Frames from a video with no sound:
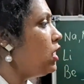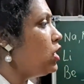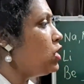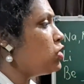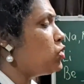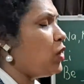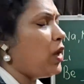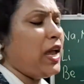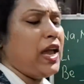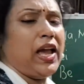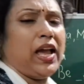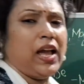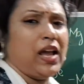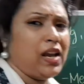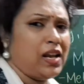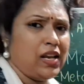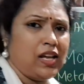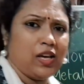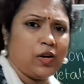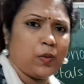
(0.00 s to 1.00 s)
So,
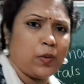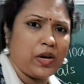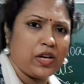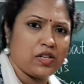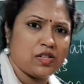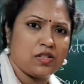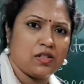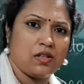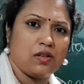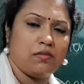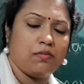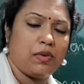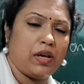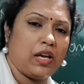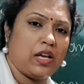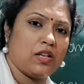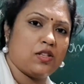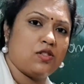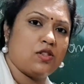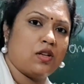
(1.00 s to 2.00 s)
any question
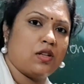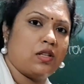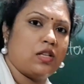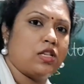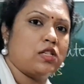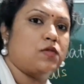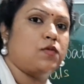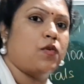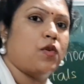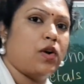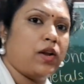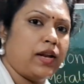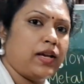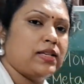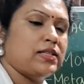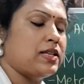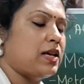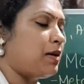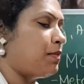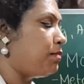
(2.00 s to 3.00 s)
based on this, for
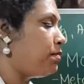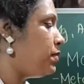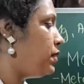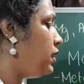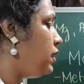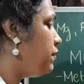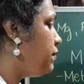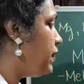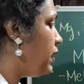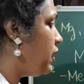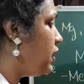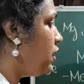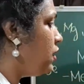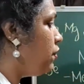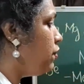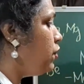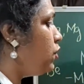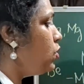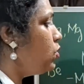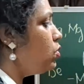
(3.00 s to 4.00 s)
example, if I
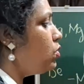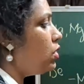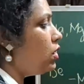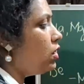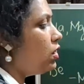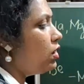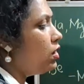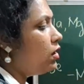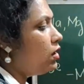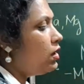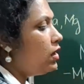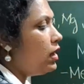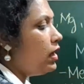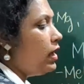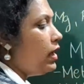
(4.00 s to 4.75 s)
give you a